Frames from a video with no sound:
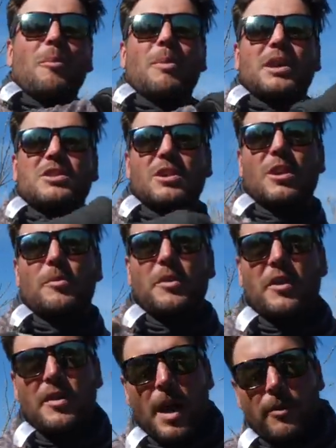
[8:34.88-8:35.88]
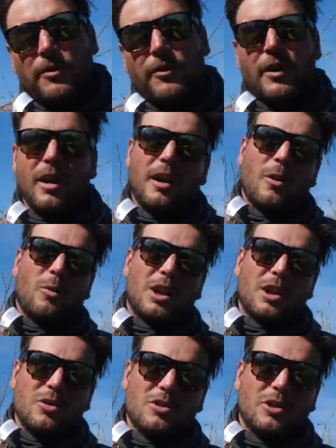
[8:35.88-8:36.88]
mixing up the depth. What I
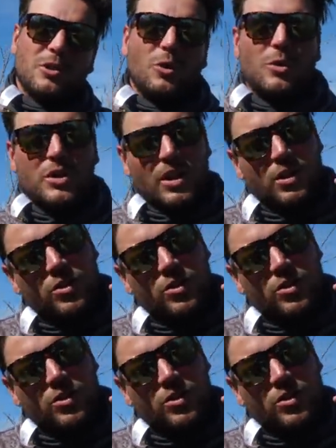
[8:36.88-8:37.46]
usually do is I